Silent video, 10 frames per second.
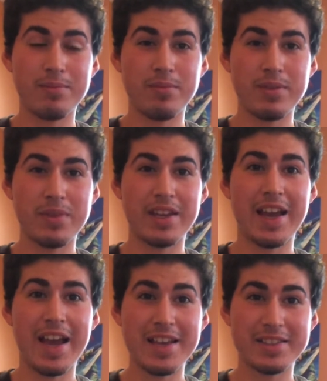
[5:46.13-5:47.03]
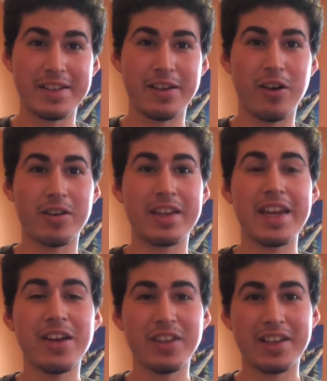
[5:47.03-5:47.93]
being hesitant on
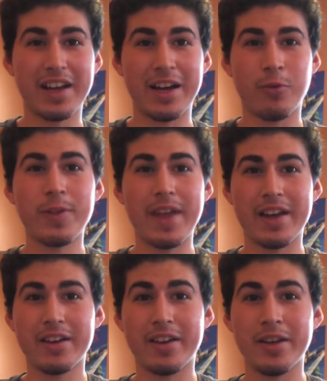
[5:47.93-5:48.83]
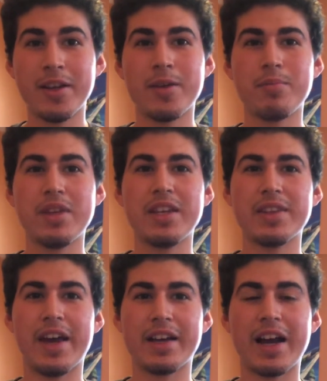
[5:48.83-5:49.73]
killing Kyle with that gun, meaning
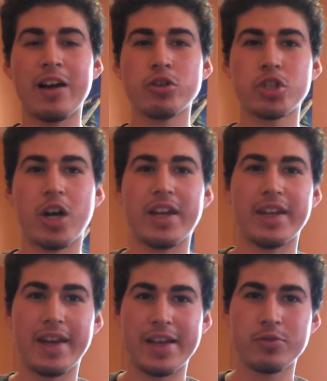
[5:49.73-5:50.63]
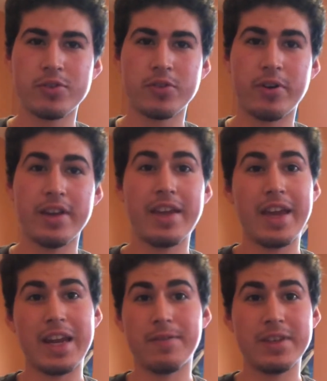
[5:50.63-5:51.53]
that Kyle shot in last resort,
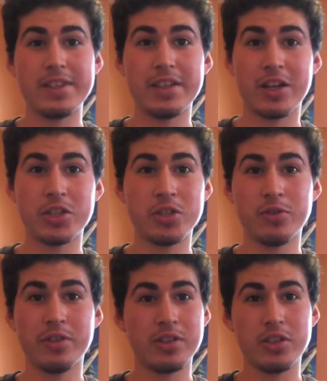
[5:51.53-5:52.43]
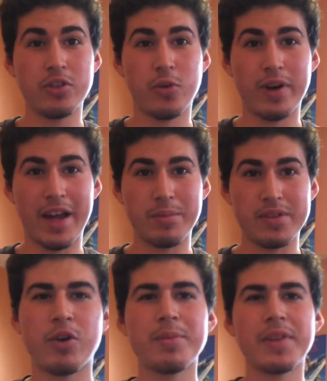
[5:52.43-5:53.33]
and if he did not shoot, you know what happens.
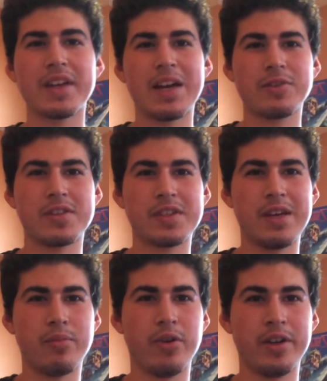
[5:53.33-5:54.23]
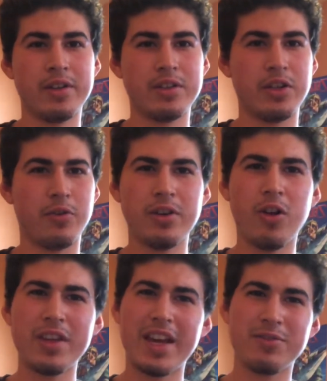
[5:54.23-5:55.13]
What about the guy with the skateboard? You know, all
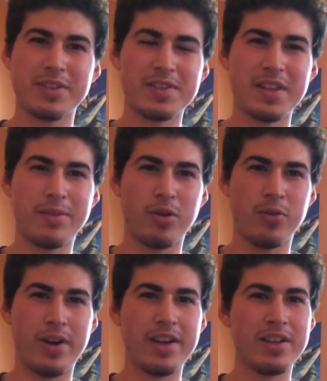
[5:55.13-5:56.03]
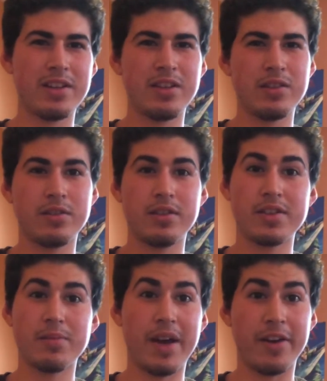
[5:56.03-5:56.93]
he had was a skateboard, right?
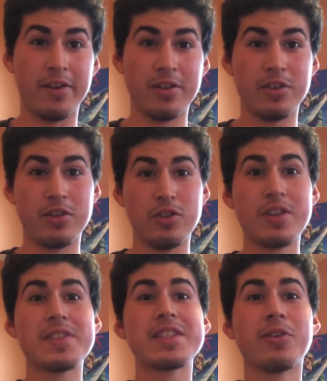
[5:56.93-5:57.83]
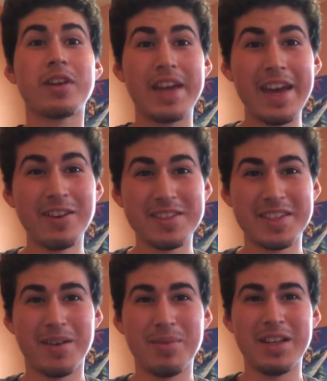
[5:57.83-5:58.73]
Doesn't matter. You can still kill
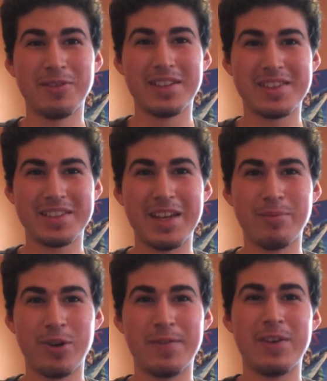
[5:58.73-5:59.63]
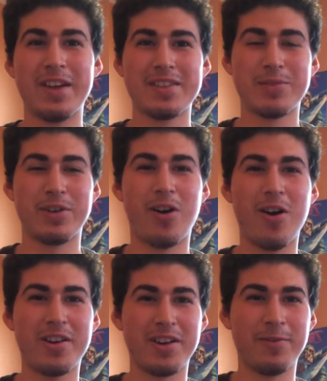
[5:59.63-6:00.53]
somebody with a skateboard if you hit someone
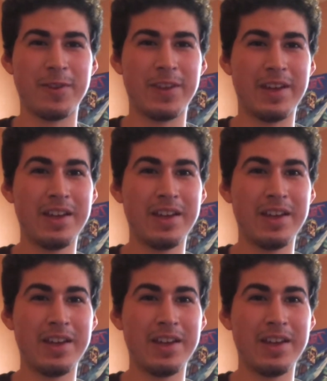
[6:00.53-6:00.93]
hard enough with it.